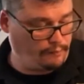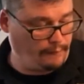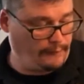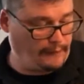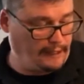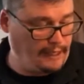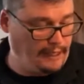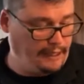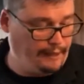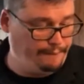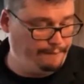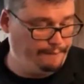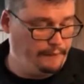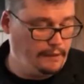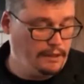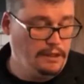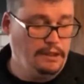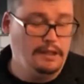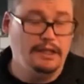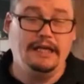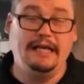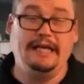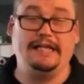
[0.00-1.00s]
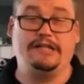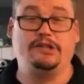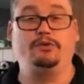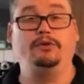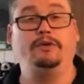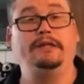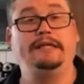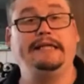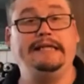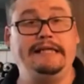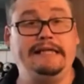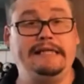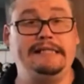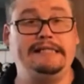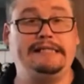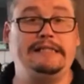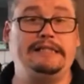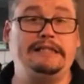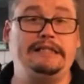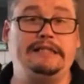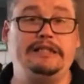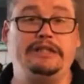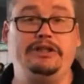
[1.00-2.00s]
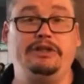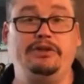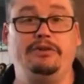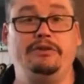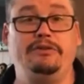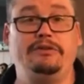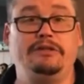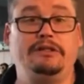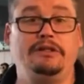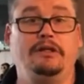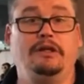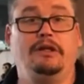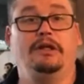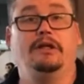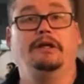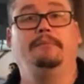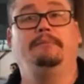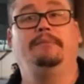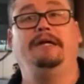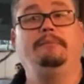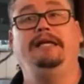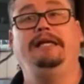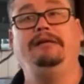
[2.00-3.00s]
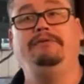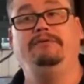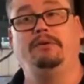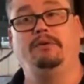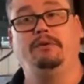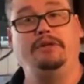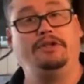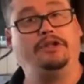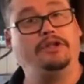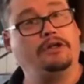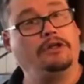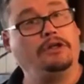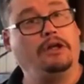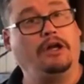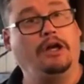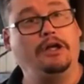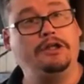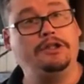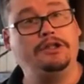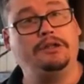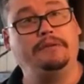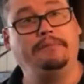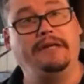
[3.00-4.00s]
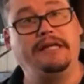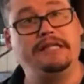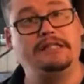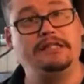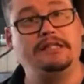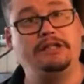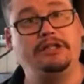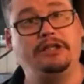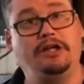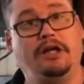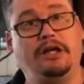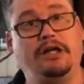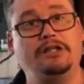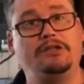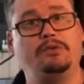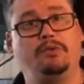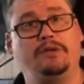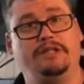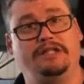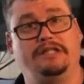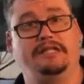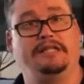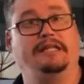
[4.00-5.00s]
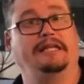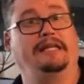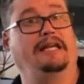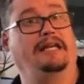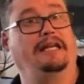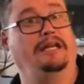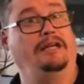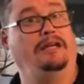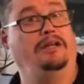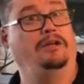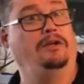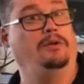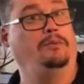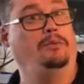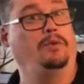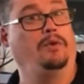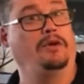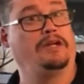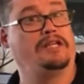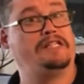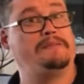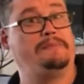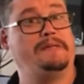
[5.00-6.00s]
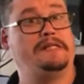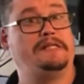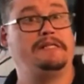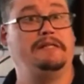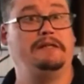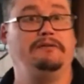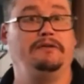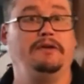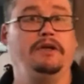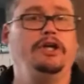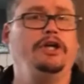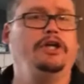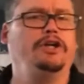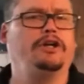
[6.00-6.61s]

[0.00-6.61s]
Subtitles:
Okay? It's really easy to use, but even with your larger mason jars, which then get a little more expensive,